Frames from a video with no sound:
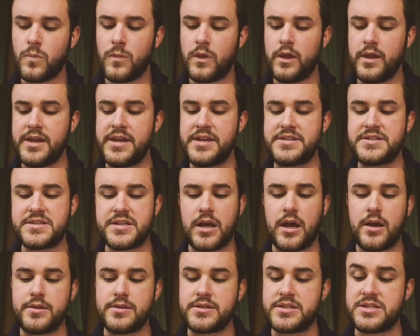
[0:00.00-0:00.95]
He's
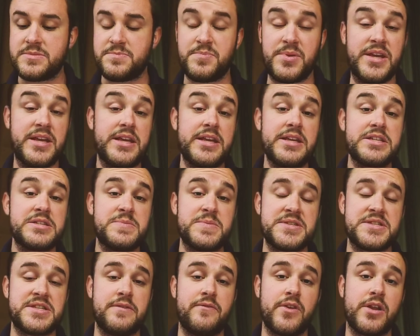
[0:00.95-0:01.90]
speaking
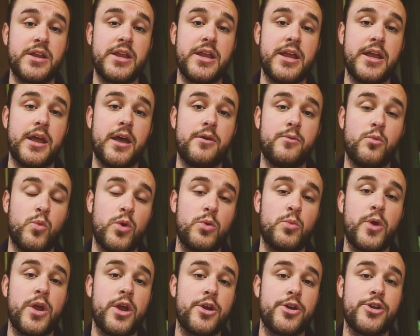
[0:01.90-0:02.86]
specifically when
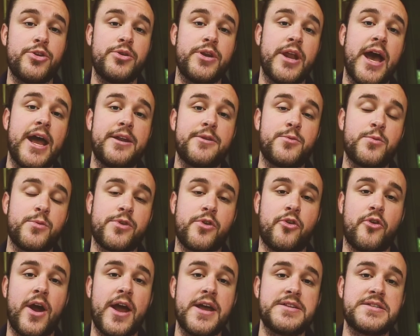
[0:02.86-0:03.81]
we are united with
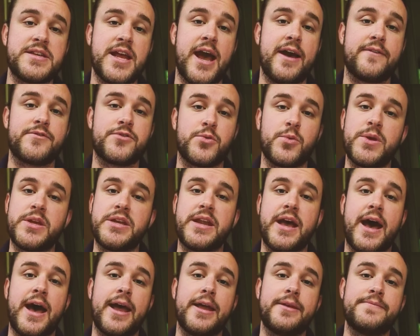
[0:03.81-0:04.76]
Christ after we
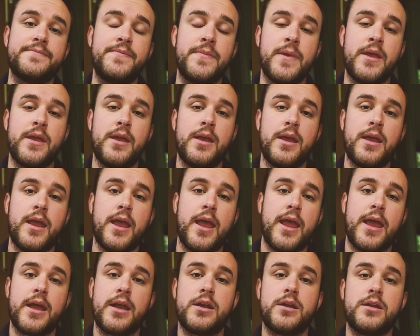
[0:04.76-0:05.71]
die,
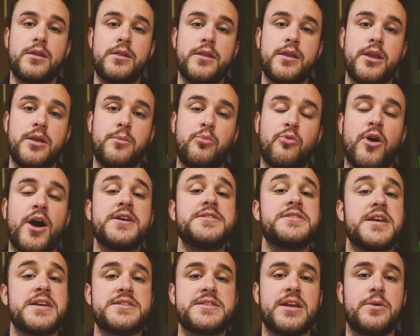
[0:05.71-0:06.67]
and the
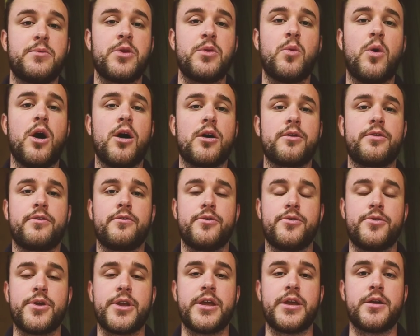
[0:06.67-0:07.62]
process that we walk
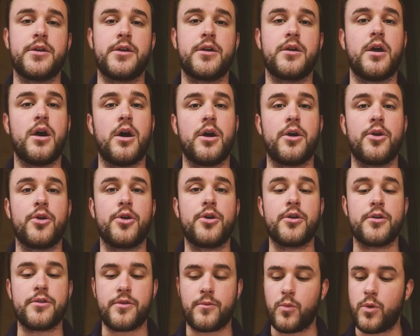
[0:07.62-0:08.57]
through here on
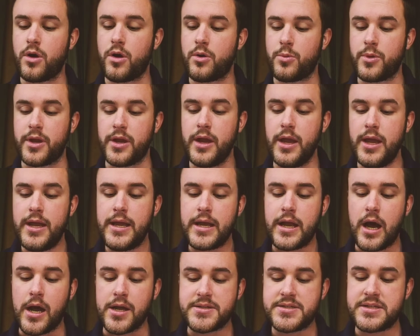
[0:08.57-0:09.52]
earth, where we
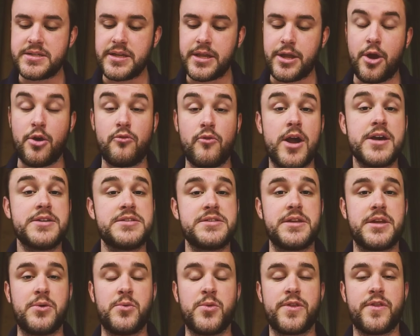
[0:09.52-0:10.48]
constantly are
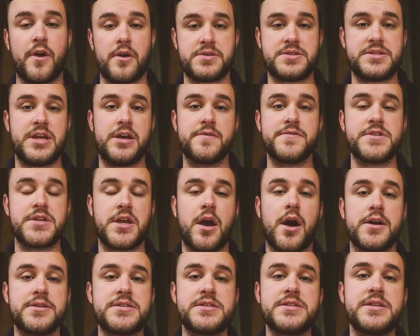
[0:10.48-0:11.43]
wrestling with ourselves and
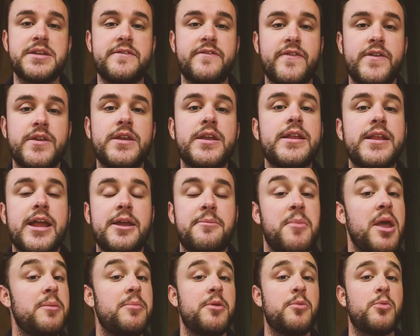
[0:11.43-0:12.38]
constantly feeling like
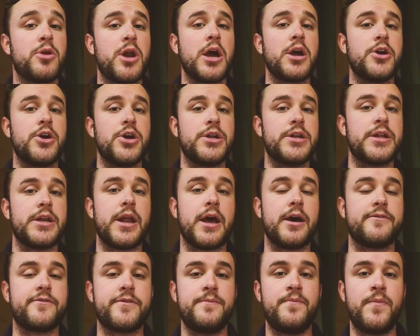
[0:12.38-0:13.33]
maybe we're not good
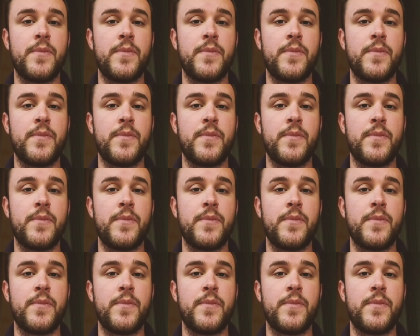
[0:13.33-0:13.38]
enough.